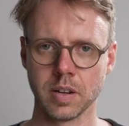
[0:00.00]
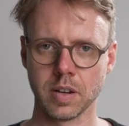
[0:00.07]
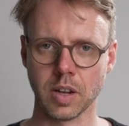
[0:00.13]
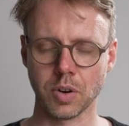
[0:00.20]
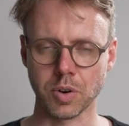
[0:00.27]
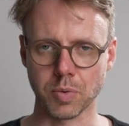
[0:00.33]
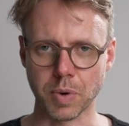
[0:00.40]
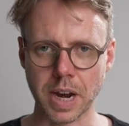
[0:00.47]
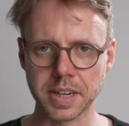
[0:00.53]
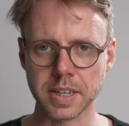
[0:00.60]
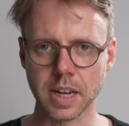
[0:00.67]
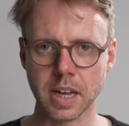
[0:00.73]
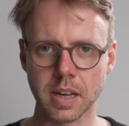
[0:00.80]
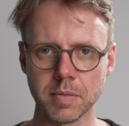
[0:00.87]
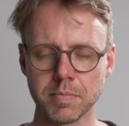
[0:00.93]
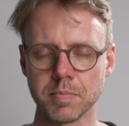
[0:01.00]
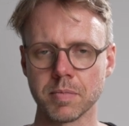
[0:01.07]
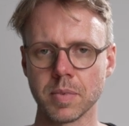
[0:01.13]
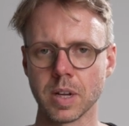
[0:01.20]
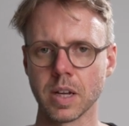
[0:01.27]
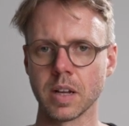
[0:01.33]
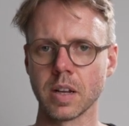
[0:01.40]
Now the runtime
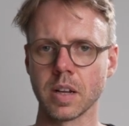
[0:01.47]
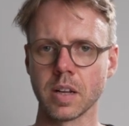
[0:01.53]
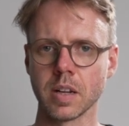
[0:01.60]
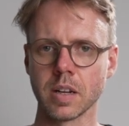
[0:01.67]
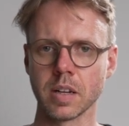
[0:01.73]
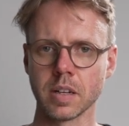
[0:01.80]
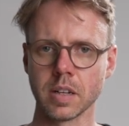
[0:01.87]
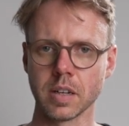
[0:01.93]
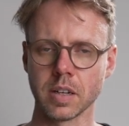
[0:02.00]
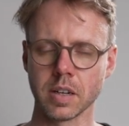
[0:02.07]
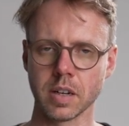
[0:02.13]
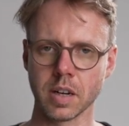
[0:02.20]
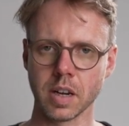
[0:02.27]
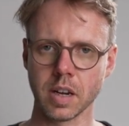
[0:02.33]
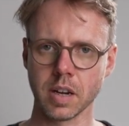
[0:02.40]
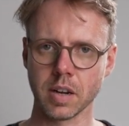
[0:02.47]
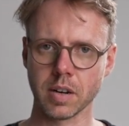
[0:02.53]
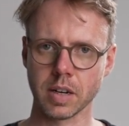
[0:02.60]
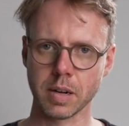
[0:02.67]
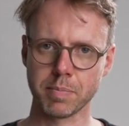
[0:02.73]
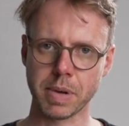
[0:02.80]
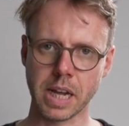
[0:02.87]

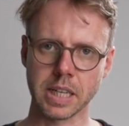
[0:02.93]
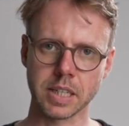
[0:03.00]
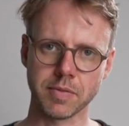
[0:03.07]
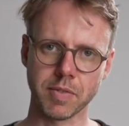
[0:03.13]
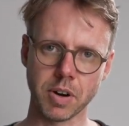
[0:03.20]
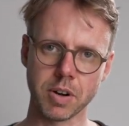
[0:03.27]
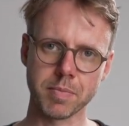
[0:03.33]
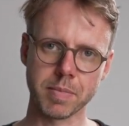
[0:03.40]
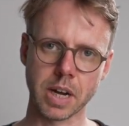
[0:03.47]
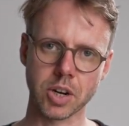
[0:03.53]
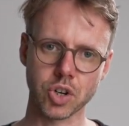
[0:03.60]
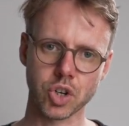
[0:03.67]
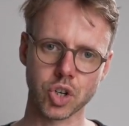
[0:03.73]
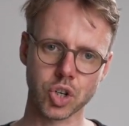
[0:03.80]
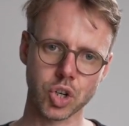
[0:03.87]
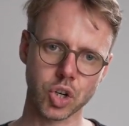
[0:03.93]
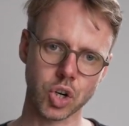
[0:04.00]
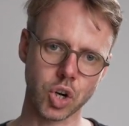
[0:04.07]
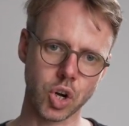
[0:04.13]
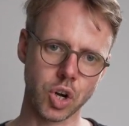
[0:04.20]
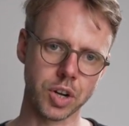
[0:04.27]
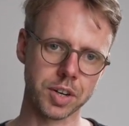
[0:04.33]
depends very much
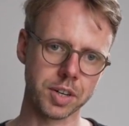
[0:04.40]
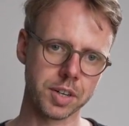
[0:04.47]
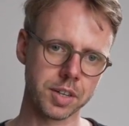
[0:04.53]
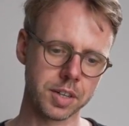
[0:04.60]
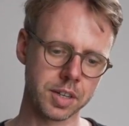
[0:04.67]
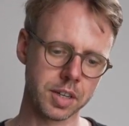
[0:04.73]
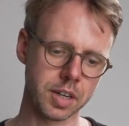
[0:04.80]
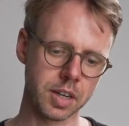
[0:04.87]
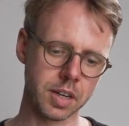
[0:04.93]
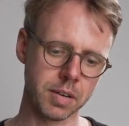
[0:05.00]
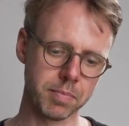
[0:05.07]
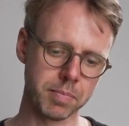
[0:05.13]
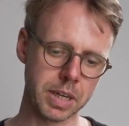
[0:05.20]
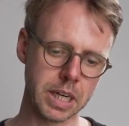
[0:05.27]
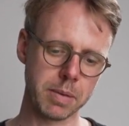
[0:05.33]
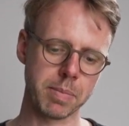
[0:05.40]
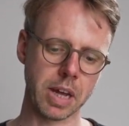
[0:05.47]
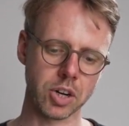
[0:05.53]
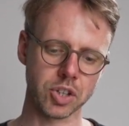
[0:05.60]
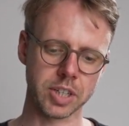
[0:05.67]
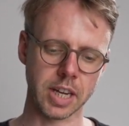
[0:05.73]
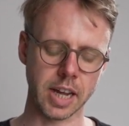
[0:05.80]
on the
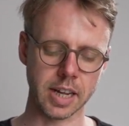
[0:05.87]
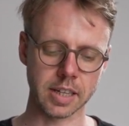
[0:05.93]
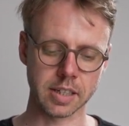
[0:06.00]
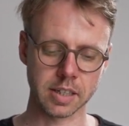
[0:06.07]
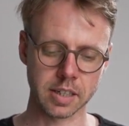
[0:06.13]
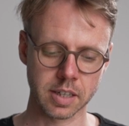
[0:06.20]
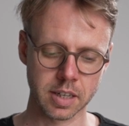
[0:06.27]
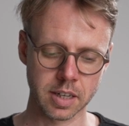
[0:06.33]
mini-batch size.